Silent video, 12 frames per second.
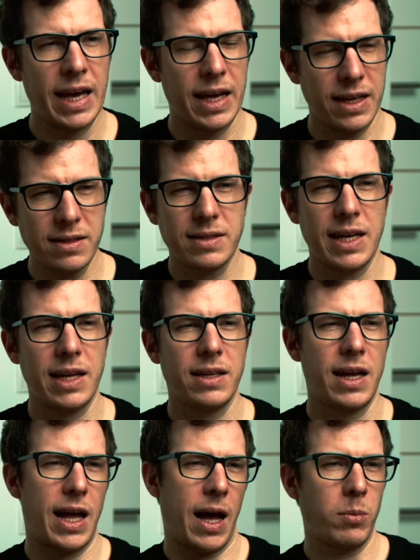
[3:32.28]
Instead,
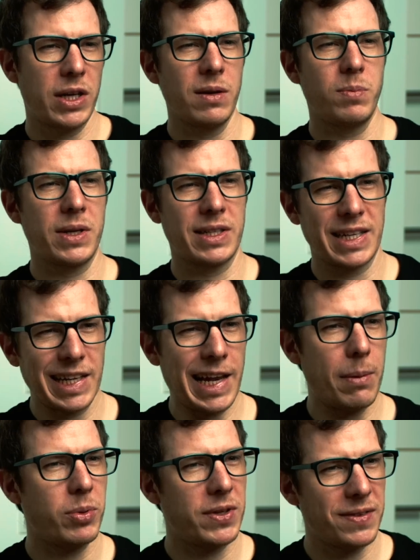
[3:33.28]
I'm keeping the
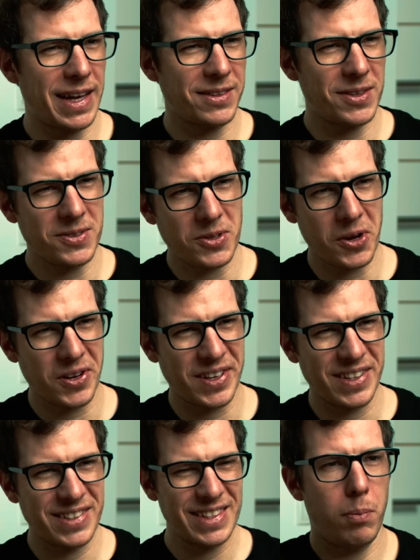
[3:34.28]
clap detector
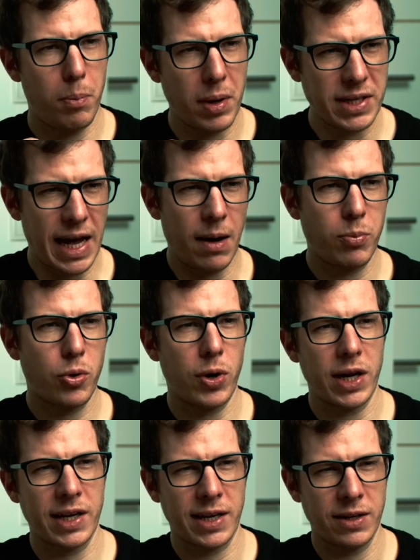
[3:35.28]
circuit but
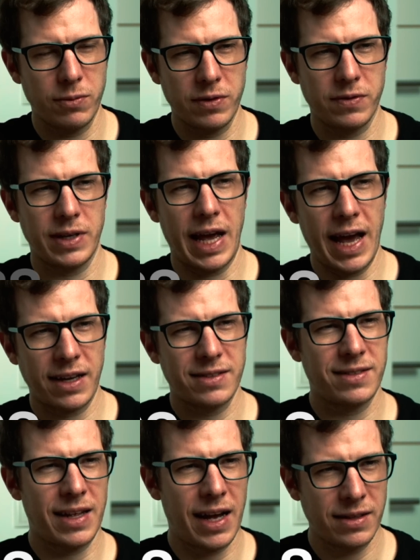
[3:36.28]
upgrading it with an
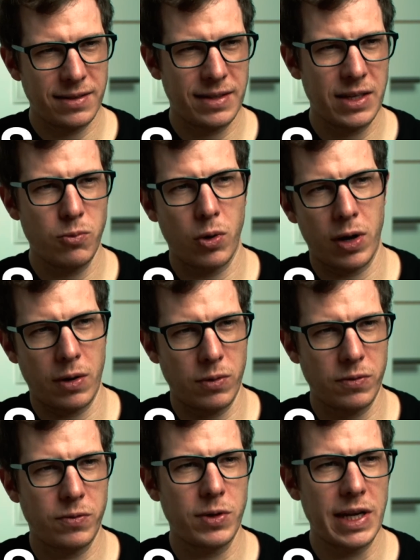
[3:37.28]

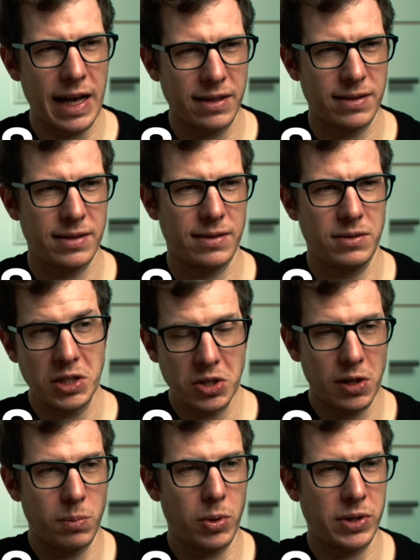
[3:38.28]
X9C103S
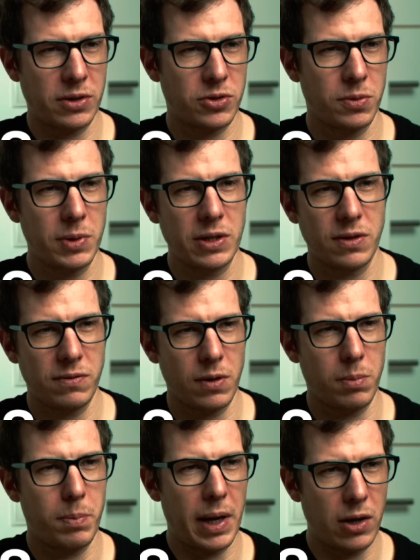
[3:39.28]
digital potentiometer for
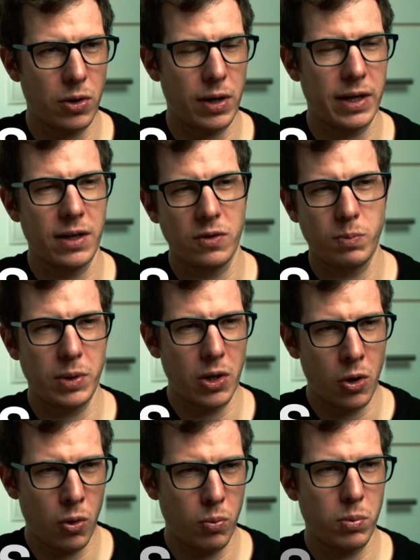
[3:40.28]
better
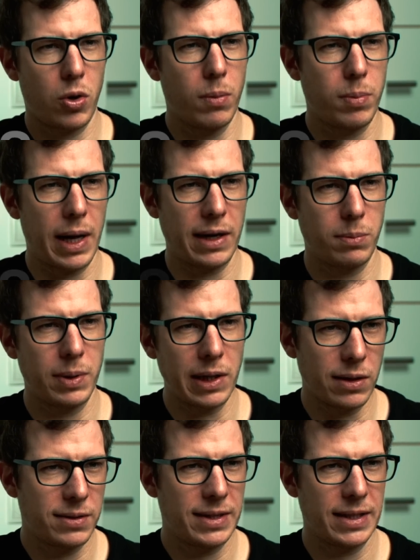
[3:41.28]
ESPHome
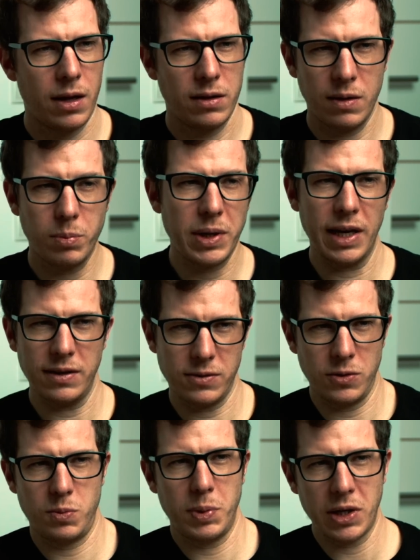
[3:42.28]
compatibility. The piezo
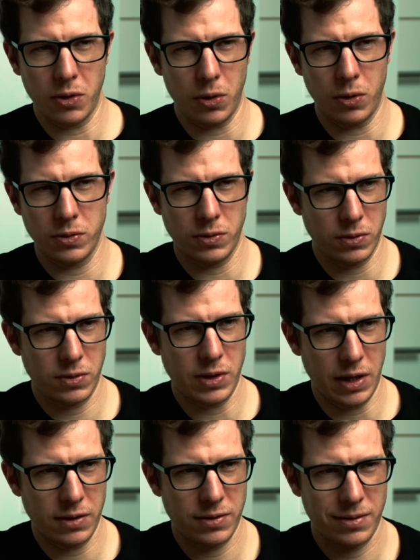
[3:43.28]
speaker also
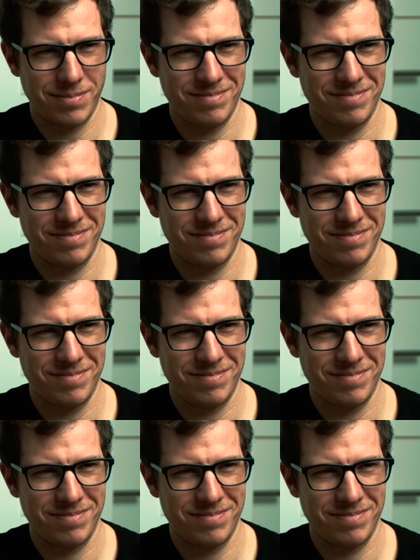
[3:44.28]
stays.